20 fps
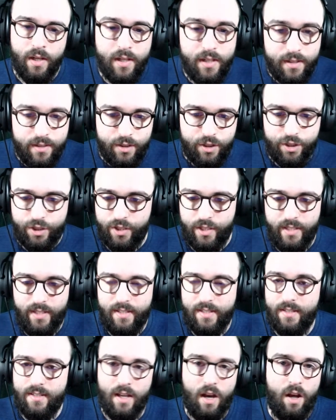
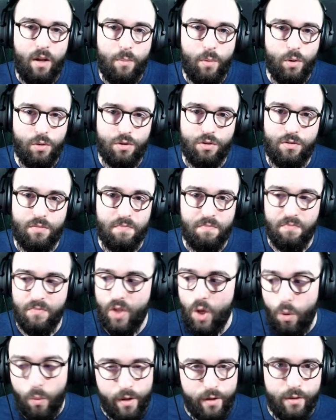she's almost
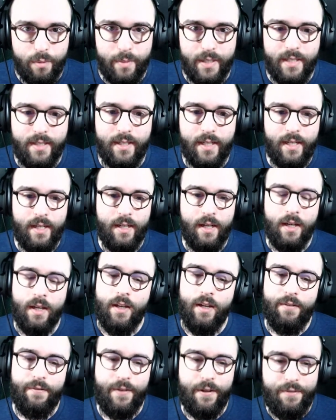nowhere to be seen.
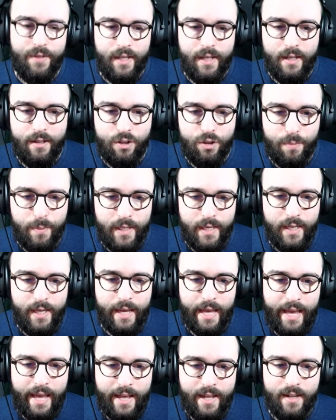50
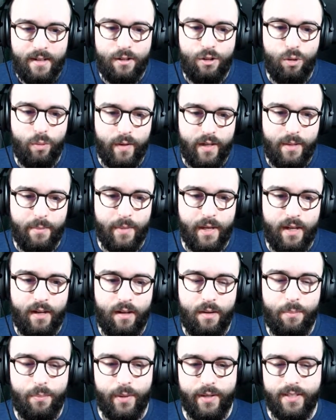HP and 20
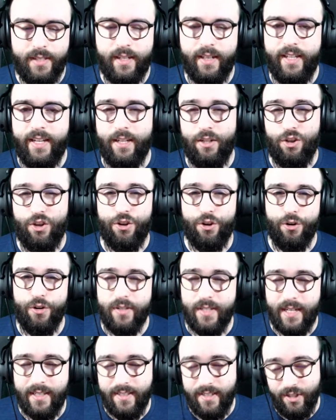mana basically
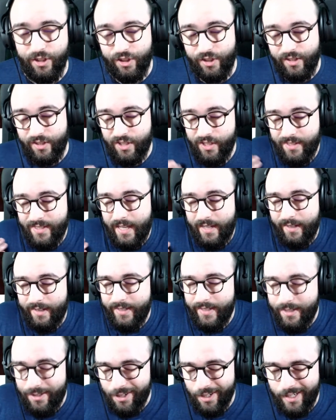ensures that she's at
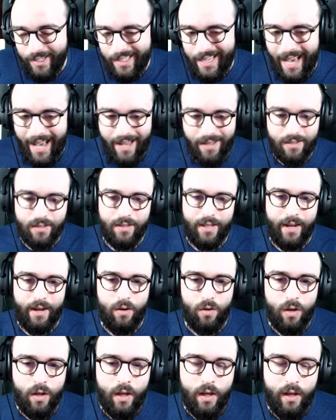least gonna cast
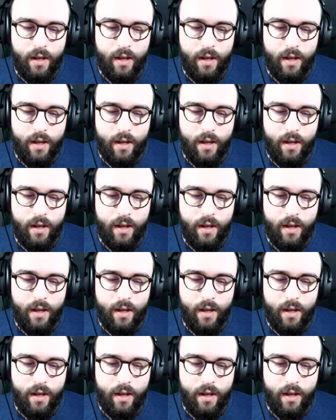now.